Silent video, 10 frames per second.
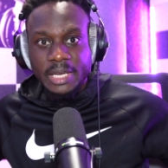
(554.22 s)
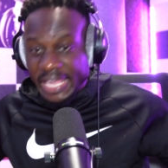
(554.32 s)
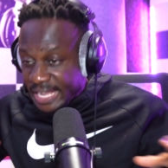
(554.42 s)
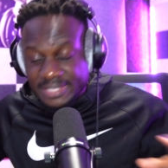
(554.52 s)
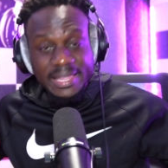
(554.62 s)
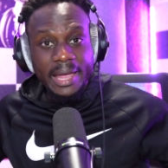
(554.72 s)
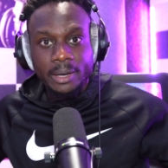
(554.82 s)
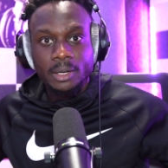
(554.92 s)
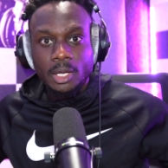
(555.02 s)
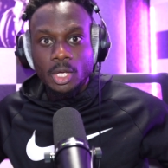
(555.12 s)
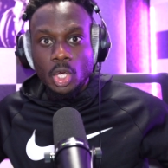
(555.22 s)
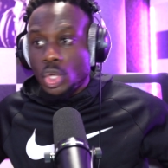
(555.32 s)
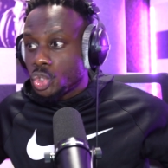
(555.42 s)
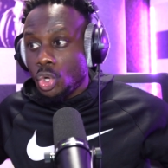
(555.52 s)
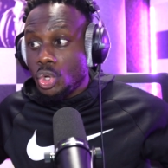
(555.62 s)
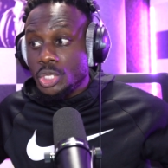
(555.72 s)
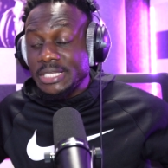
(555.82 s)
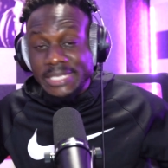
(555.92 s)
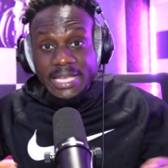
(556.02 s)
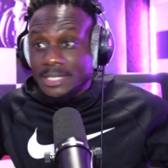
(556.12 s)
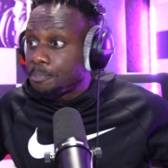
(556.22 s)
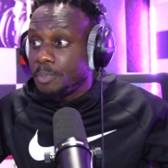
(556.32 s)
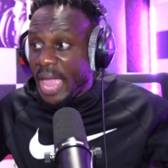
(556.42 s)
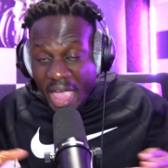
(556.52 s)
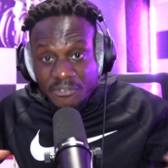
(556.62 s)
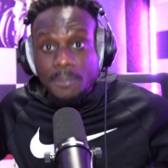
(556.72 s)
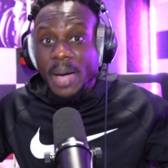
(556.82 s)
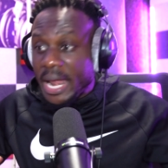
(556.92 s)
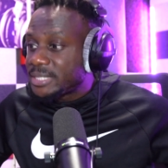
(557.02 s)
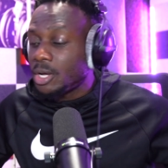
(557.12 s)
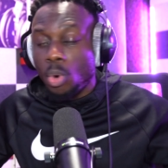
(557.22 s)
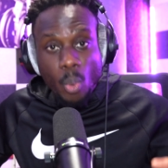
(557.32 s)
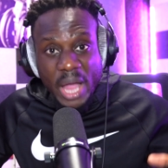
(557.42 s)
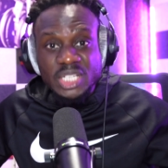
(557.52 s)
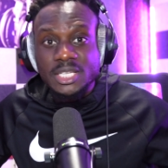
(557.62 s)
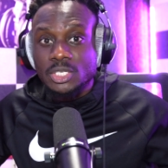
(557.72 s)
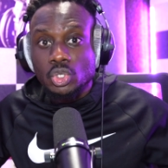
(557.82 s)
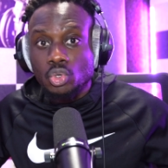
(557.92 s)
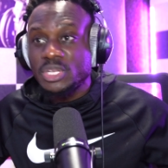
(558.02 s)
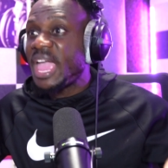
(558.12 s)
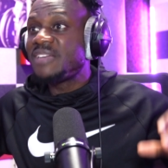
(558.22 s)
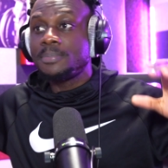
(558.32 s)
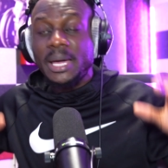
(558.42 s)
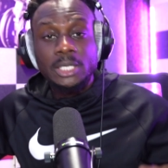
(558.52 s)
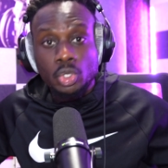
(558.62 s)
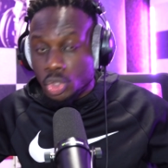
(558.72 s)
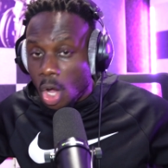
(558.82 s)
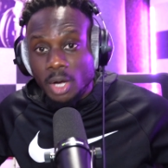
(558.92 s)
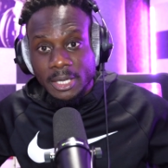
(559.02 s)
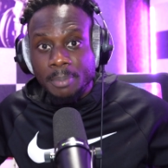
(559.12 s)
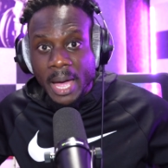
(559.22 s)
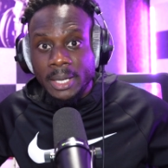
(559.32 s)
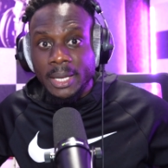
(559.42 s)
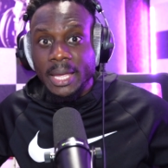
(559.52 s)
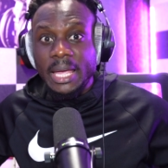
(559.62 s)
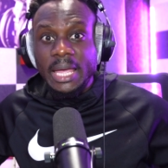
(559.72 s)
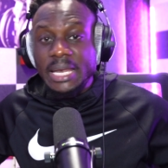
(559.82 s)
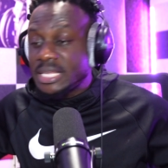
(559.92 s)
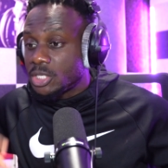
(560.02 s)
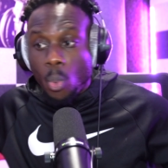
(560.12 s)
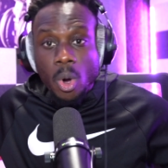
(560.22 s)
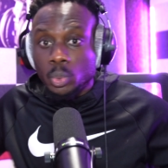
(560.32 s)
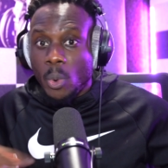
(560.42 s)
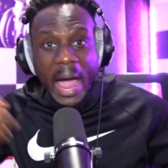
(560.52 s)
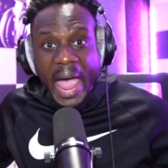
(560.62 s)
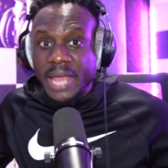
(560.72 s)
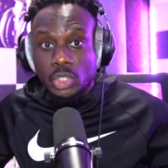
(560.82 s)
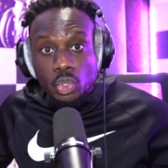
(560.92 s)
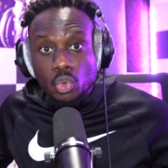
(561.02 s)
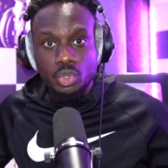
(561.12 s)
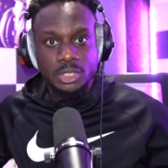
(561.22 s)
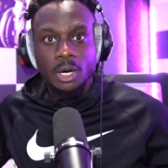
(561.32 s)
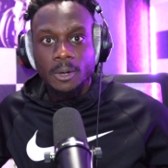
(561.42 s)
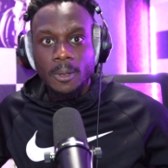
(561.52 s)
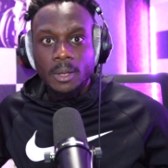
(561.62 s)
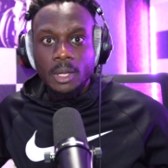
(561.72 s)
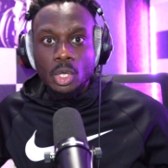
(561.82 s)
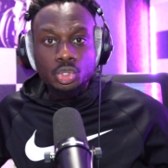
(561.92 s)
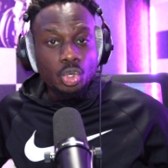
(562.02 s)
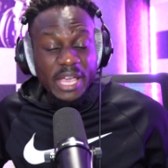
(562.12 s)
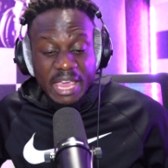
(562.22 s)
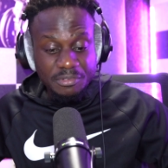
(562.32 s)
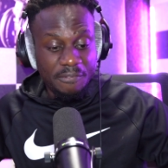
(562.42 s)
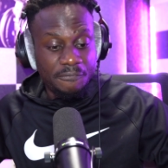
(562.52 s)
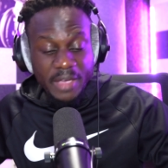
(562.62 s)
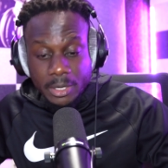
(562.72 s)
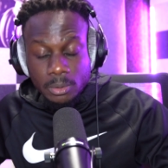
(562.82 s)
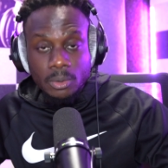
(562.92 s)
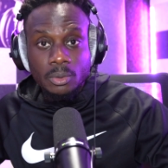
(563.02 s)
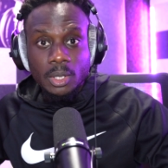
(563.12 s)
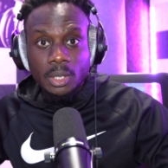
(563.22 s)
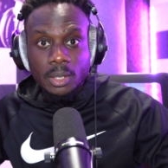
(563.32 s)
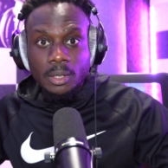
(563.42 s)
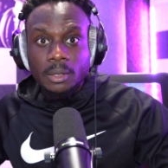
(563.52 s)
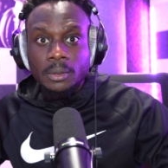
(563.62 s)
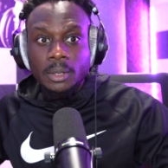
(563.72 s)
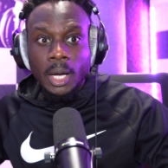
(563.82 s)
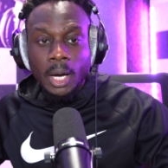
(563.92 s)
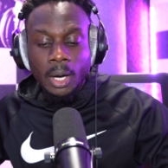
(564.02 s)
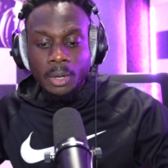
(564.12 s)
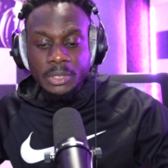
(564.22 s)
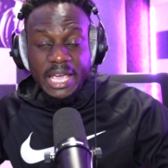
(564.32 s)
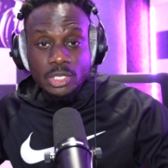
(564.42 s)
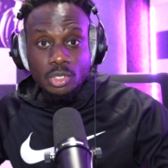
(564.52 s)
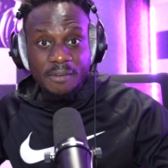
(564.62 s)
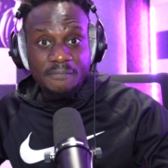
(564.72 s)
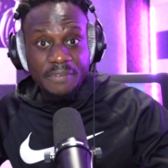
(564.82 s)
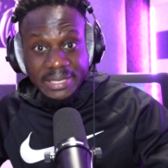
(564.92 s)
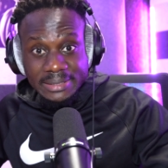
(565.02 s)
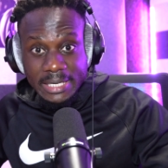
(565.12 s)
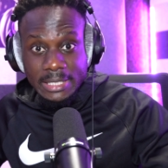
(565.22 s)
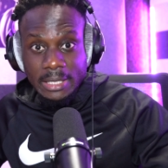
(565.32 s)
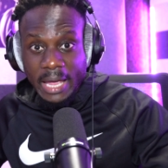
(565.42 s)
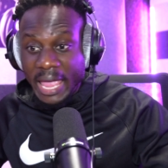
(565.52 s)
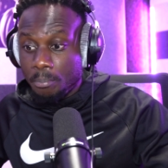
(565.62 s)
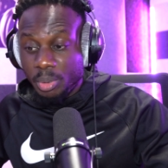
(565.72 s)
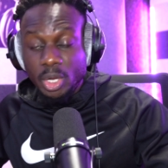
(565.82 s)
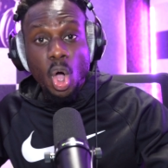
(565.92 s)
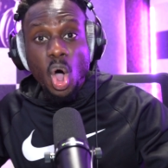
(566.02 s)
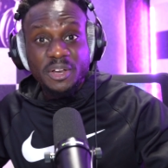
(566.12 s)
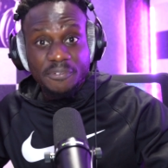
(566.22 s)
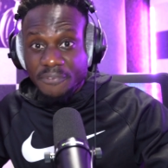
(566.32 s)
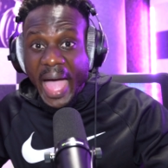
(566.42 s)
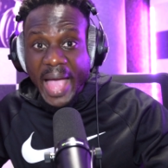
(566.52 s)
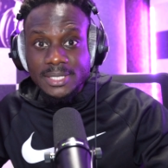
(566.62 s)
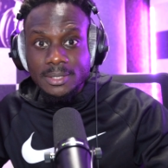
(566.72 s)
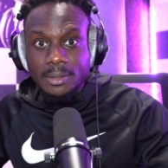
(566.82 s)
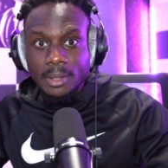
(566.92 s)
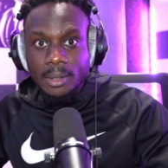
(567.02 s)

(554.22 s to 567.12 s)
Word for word: Is there. So this everybody's gonna watch this news, everybody gonna talk about it. This is worldwide news though. So if the federal are, uh, going uh, get to convict Diddy and bring all the facts,